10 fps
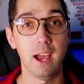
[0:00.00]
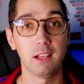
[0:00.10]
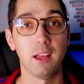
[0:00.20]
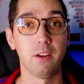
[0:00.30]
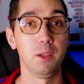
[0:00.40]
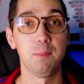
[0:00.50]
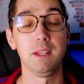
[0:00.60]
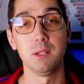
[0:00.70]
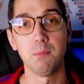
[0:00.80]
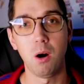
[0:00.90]
our headliner
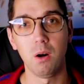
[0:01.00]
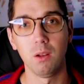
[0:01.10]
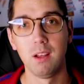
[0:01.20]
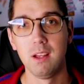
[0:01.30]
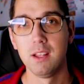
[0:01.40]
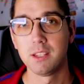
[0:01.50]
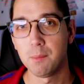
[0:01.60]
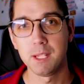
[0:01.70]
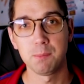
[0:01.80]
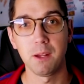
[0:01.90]
Lamine Yamal, some
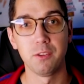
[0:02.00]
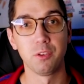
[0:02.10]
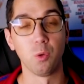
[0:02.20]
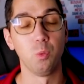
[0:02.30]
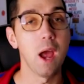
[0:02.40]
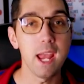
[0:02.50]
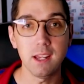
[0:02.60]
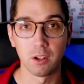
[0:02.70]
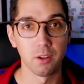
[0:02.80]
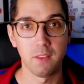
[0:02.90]
of these players are way
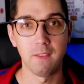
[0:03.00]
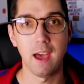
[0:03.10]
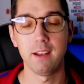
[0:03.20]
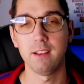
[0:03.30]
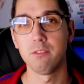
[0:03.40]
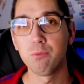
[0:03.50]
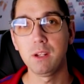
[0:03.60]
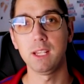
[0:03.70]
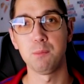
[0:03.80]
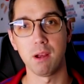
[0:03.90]
younger than that and
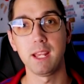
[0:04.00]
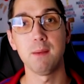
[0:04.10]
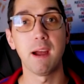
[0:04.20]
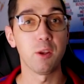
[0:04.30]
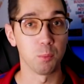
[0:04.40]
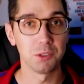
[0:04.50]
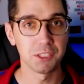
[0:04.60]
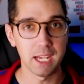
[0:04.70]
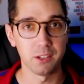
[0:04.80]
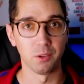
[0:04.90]
really breaking my normal
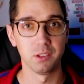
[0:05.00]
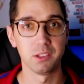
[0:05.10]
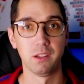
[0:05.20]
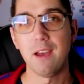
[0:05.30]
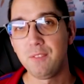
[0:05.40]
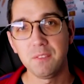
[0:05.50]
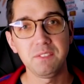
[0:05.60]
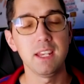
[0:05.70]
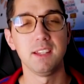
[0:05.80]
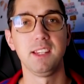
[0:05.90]
standards. At
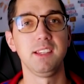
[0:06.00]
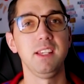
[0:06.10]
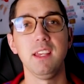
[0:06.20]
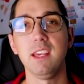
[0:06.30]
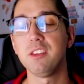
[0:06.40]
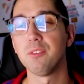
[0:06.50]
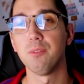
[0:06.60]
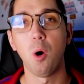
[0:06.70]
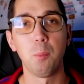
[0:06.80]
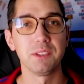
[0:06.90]
15 and 16, it's
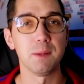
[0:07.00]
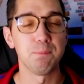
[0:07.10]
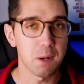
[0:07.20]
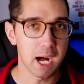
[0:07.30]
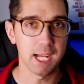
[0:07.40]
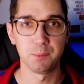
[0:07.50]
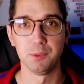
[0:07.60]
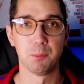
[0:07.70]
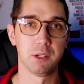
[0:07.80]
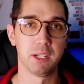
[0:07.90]
almost impossible to